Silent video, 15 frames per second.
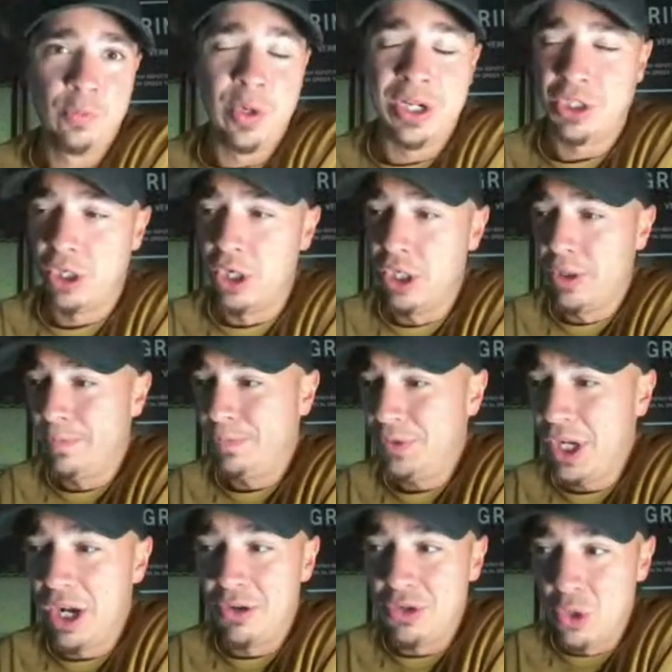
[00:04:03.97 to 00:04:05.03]
which,
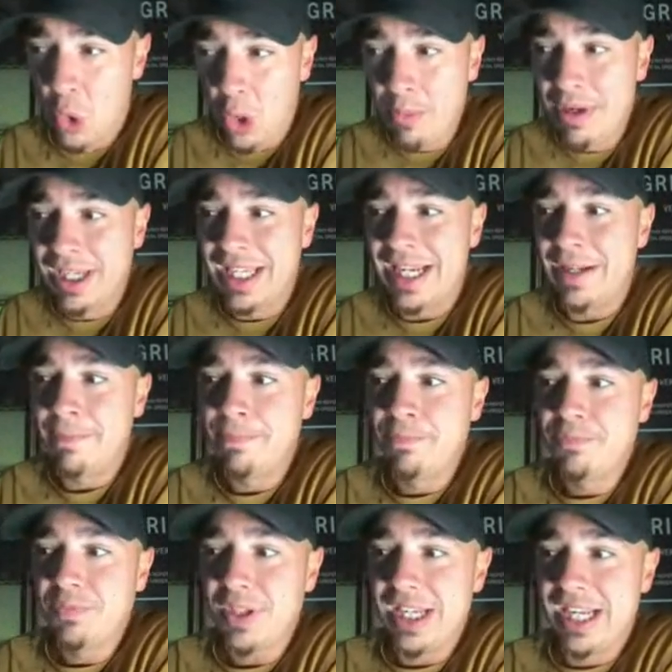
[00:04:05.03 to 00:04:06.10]
you know, normally
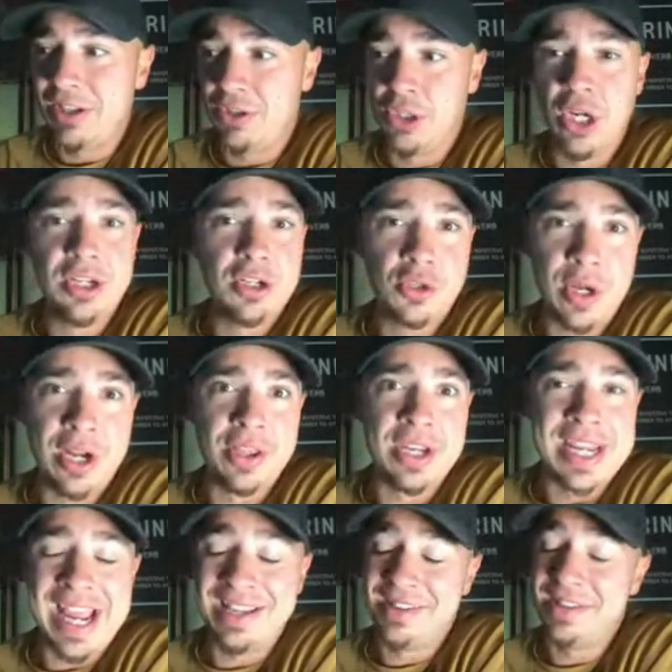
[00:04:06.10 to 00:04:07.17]
it's good to trade on the DEX.